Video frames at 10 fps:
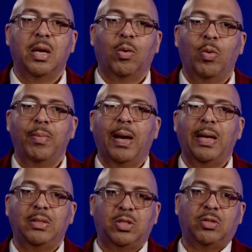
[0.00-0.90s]
we
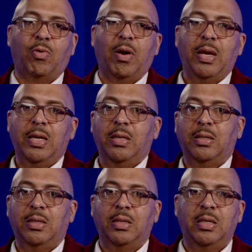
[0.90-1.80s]
might stray
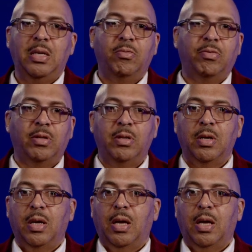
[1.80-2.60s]
and even